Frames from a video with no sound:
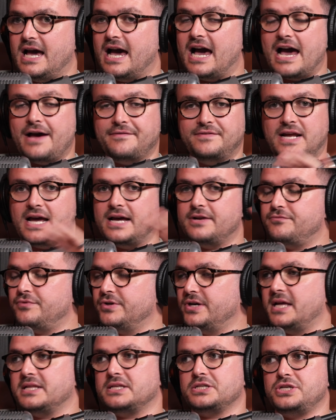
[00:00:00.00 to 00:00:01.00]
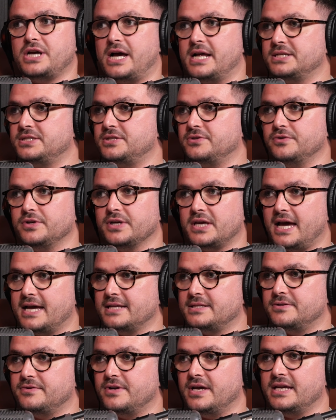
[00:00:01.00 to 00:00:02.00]
I haven't really had a chance to look
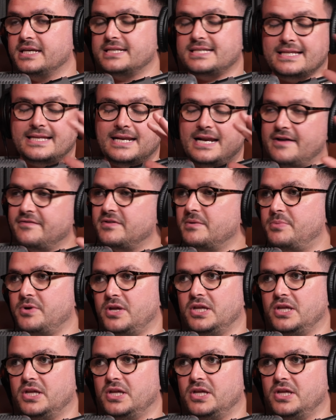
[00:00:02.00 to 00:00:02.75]
at it, right? Because I didn't have the